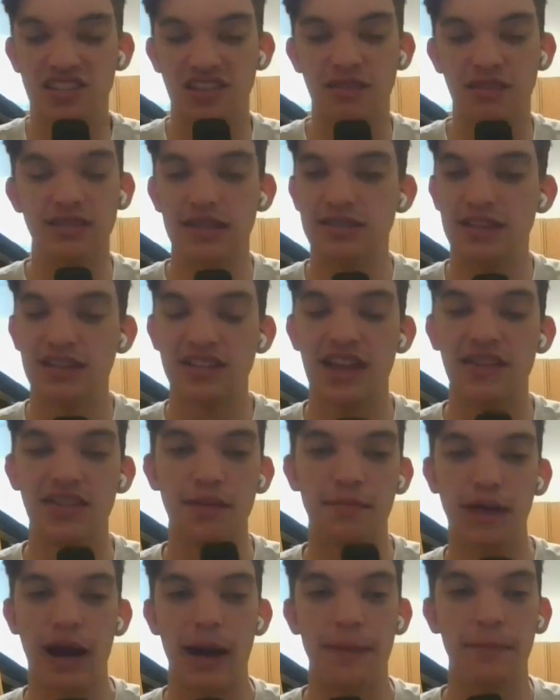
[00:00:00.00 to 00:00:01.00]
sometimes doesn't
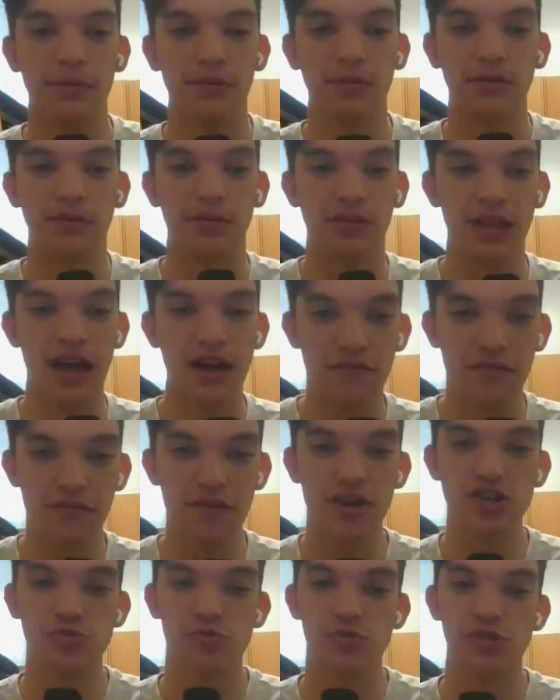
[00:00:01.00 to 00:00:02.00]
have the proper
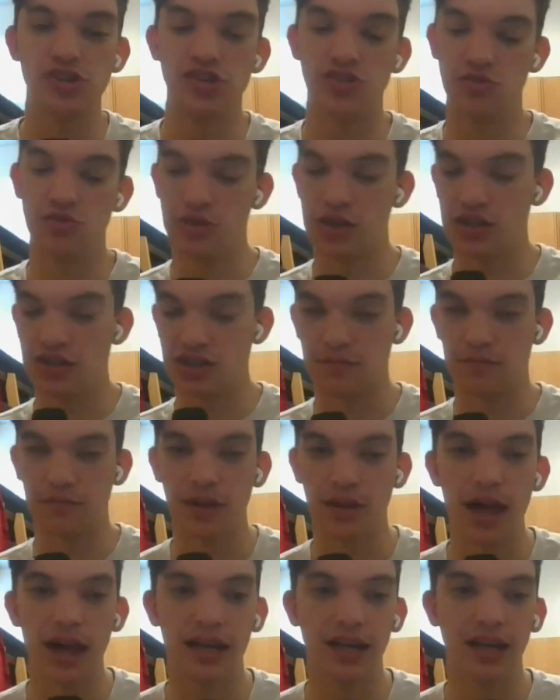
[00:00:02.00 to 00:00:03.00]
leverage when he's doing
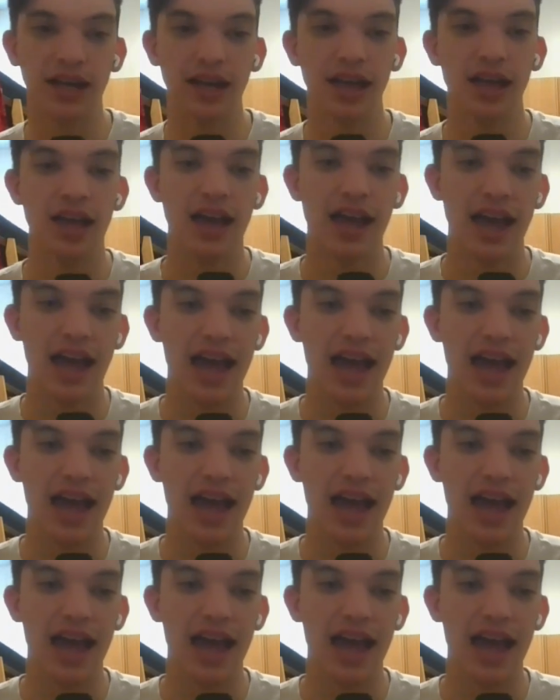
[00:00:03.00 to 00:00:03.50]
some blocking,